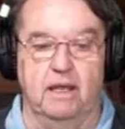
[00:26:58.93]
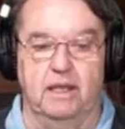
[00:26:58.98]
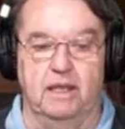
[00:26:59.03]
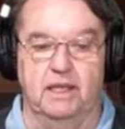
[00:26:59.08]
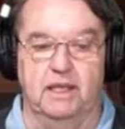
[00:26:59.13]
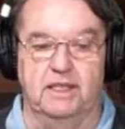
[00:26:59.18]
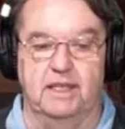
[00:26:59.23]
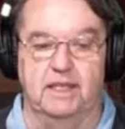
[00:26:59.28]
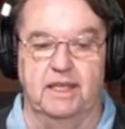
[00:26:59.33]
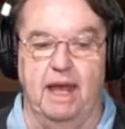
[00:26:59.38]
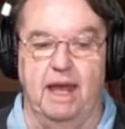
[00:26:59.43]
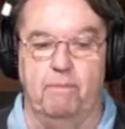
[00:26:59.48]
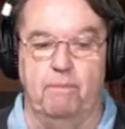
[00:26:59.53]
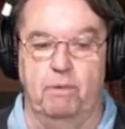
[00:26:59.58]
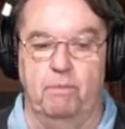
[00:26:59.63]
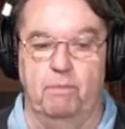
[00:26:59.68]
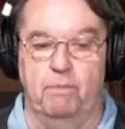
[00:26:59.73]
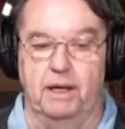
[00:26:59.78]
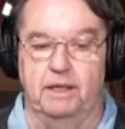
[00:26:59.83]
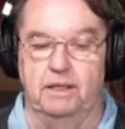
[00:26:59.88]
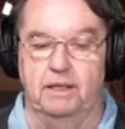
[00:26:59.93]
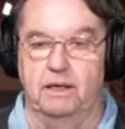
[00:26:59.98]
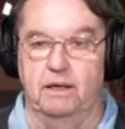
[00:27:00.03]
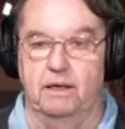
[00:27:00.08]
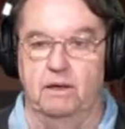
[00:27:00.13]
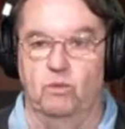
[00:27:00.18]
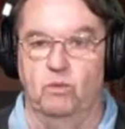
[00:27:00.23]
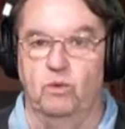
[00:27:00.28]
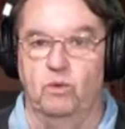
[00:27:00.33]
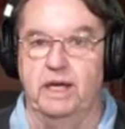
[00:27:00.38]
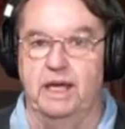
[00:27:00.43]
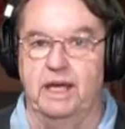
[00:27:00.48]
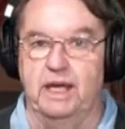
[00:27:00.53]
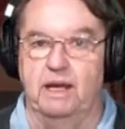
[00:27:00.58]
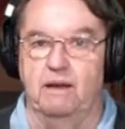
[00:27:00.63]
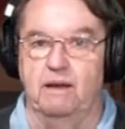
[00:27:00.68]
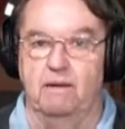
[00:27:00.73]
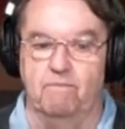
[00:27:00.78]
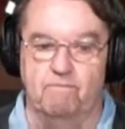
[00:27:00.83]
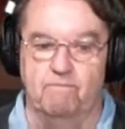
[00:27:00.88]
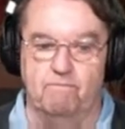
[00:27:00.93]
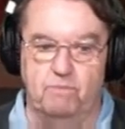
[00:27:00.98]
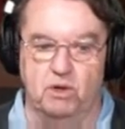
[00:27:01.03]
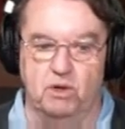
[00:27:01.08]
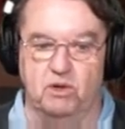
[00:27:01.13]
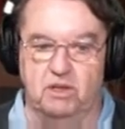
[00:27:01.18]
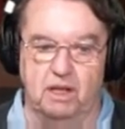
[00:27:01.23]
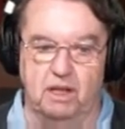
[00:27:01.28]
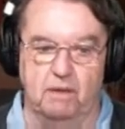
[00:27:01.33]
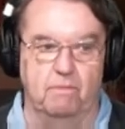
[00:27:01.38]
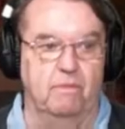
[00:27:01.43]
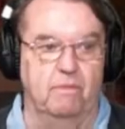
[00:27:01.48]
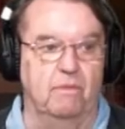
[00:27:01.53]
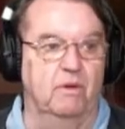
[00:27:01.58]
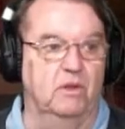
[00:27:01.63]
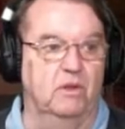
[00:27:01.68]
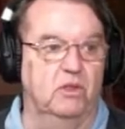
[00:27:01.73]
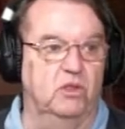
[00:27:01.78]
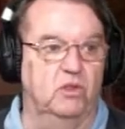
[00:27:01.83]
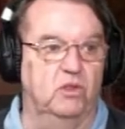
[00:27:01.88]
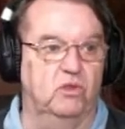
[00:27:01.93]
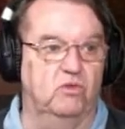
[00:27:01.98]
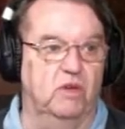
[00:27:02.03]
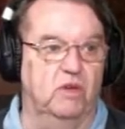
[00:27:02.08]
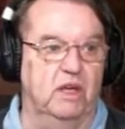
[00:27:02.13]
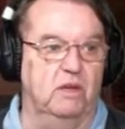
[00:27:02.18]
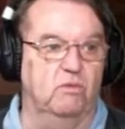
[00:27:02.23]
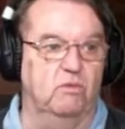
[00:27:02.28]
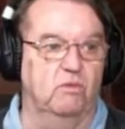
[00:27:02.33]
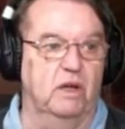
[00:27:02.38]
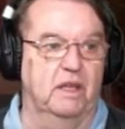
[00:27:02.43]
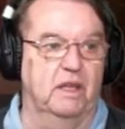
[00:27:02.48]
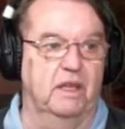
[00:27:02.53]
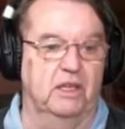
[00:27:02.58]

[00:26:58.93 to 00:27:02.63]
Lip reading: the snap button will put them straight where they